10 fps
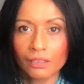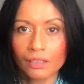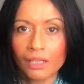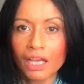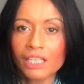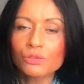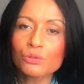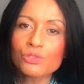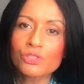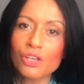And
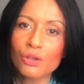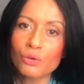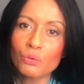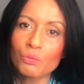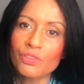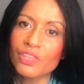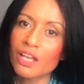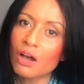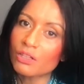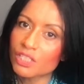also with the
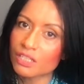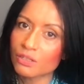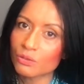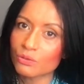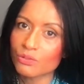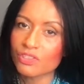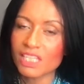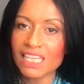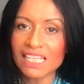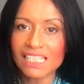articles,
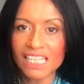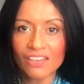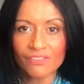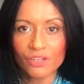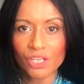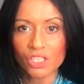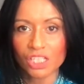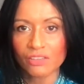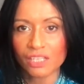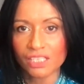the indefinite
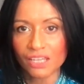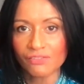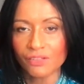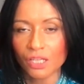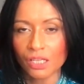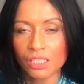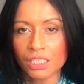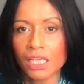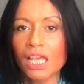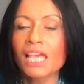and the definite,
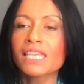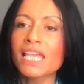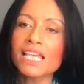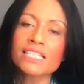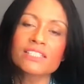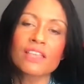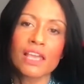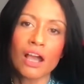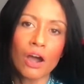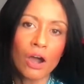yes,
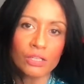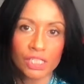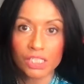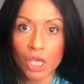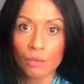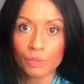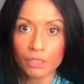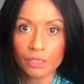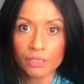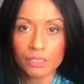they are
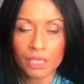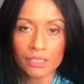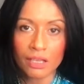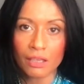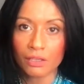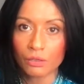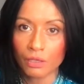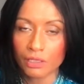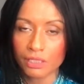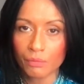determiners, as
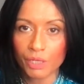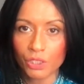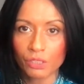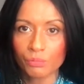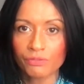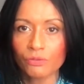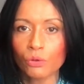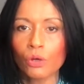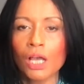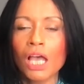I mentioned
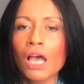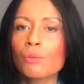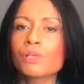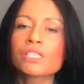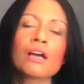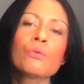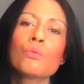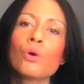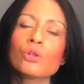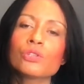before, but I
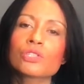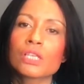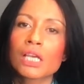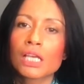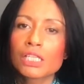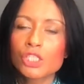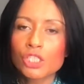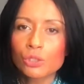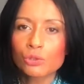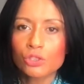want
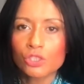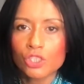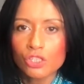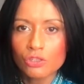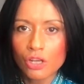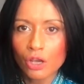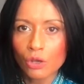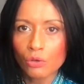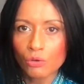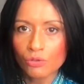children to
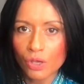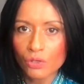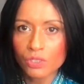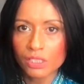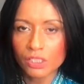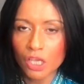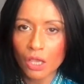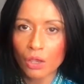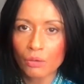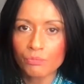know those
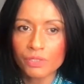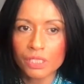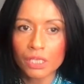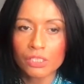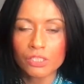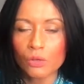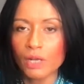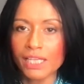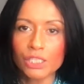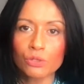terms. So
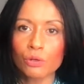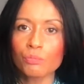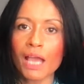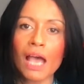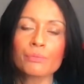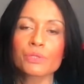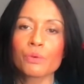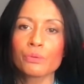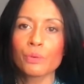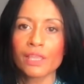later on, perhaps
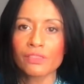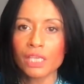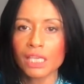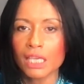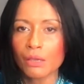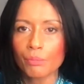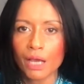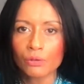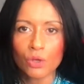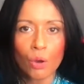when we're thinking
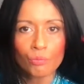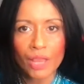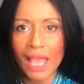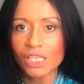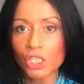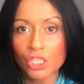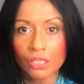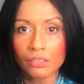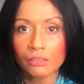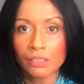about
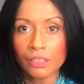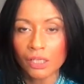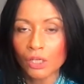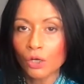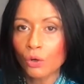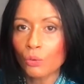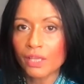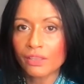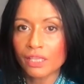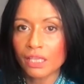comprehension, or
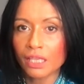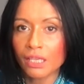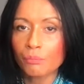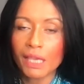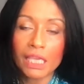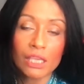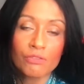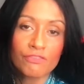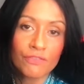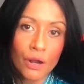we're making
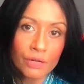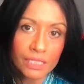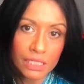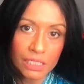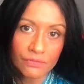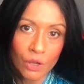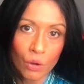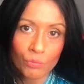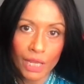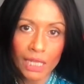inferences for
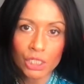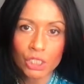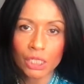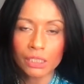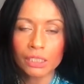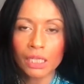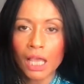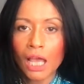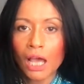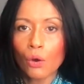comprehension,
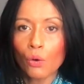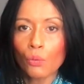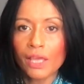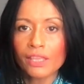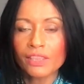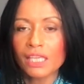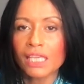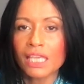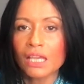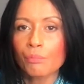or we're
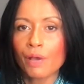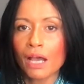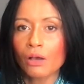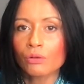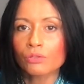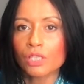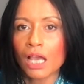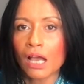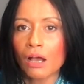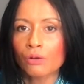thinking about
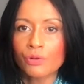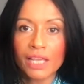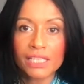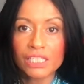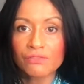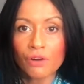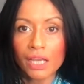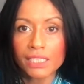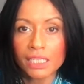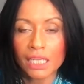our creative
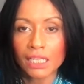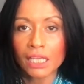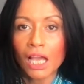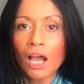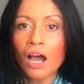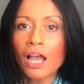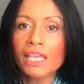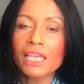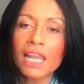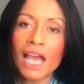writing, I
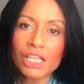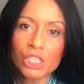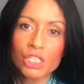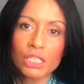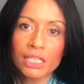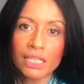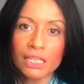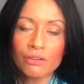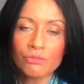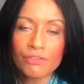can
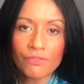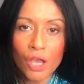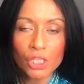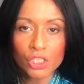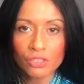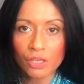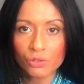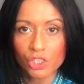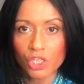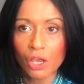actually refer to
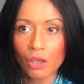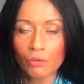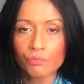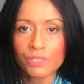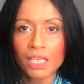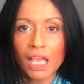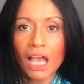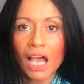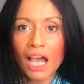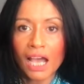those terms
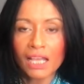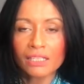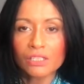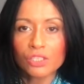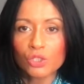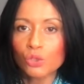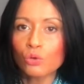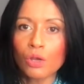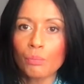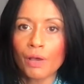and
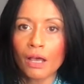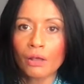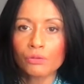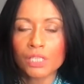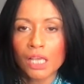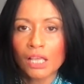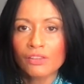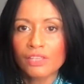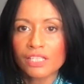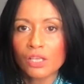talk about
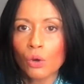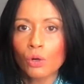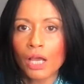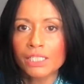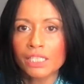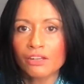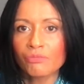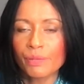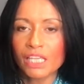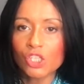this whole idea of
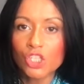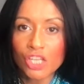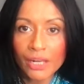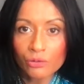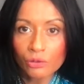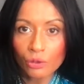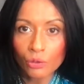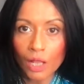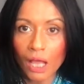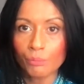being
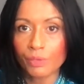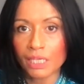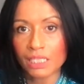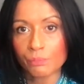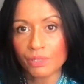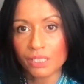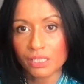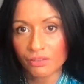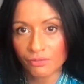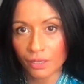general and being
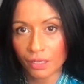specific.